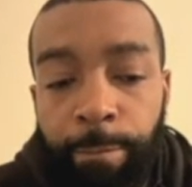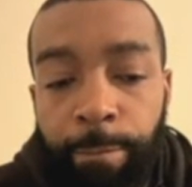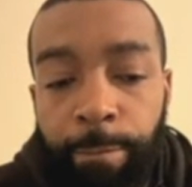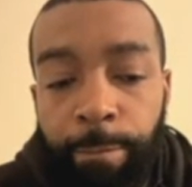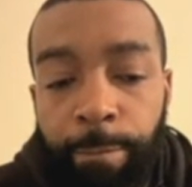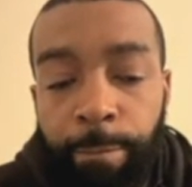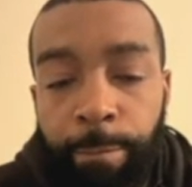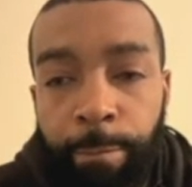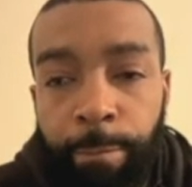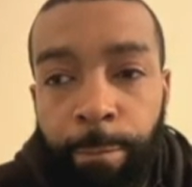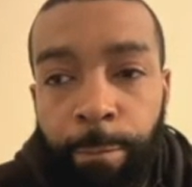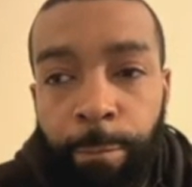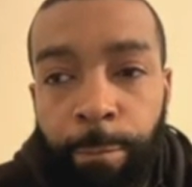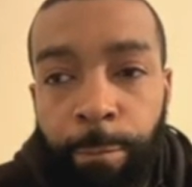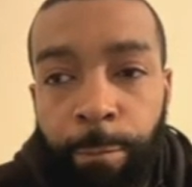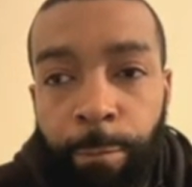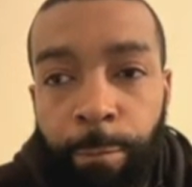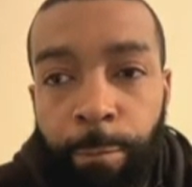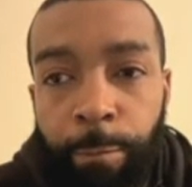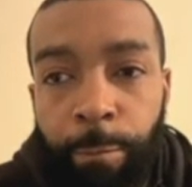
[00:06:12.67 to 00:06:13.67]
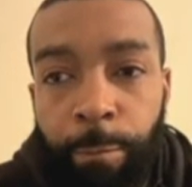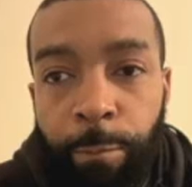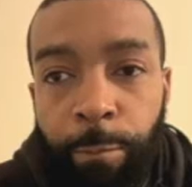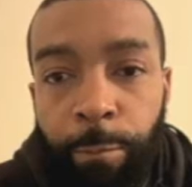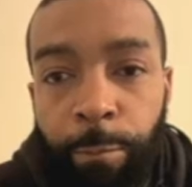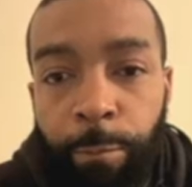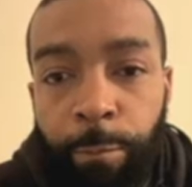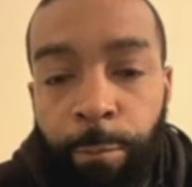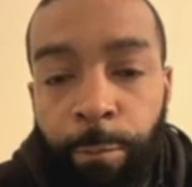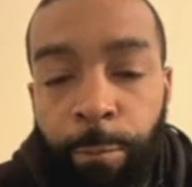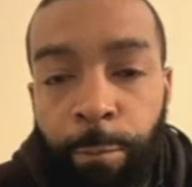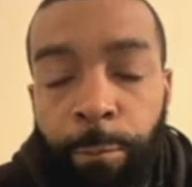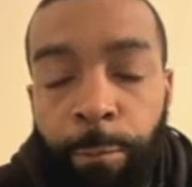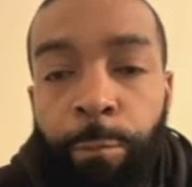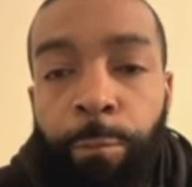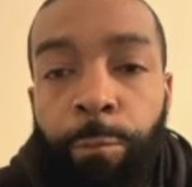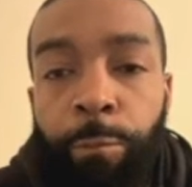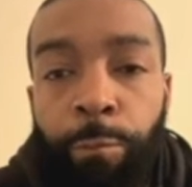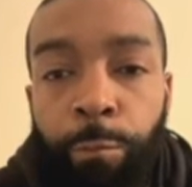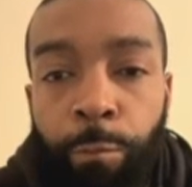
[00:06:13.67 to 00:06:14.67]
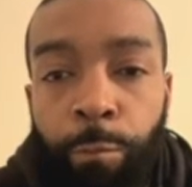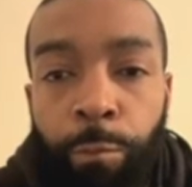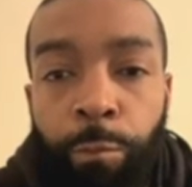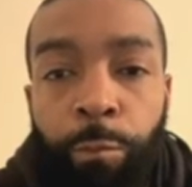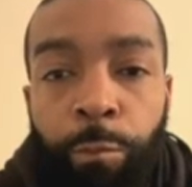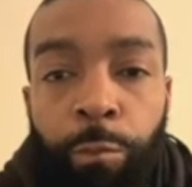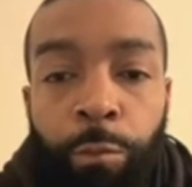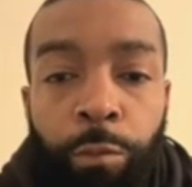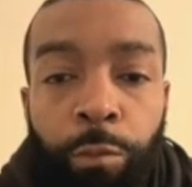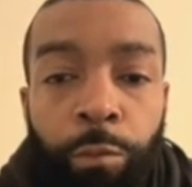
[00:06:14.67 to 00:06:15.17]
No words are spoken by the person on screen.